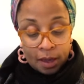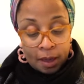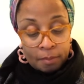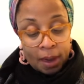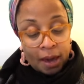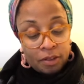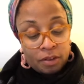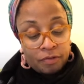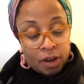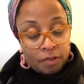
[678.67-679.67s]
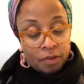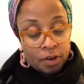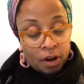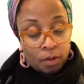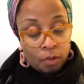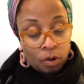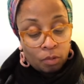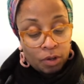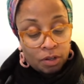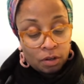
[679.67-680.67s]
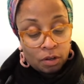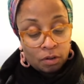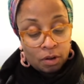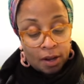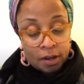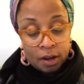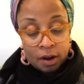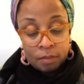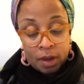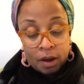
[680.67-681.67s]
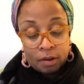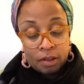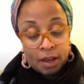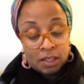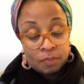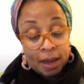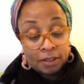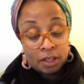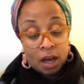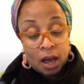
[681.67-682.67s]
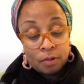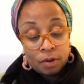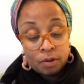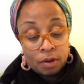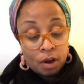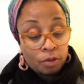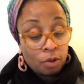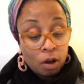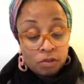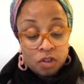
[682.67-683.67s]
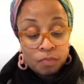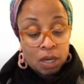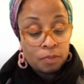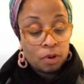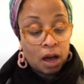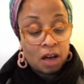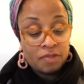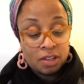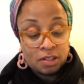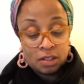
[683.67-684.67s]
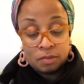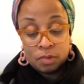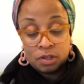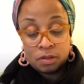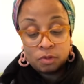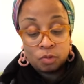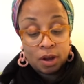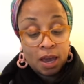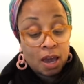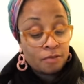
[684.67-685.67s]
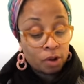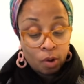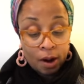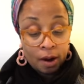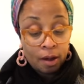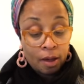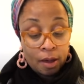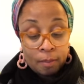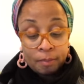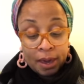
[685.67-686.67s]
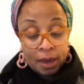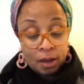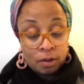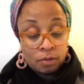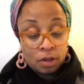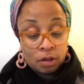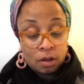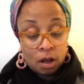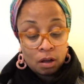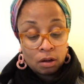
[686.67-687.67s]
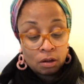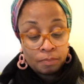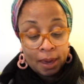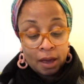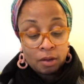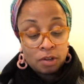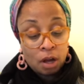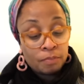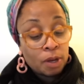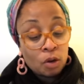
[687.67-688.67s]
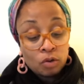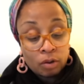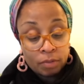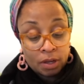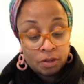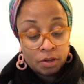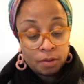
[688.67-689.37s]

Back at the Frankfurt airport, we took a United Arab Airlines back to Cairo. Throngs of people, obviously Muslims, were everywhere, bound, bound on pilgrimage.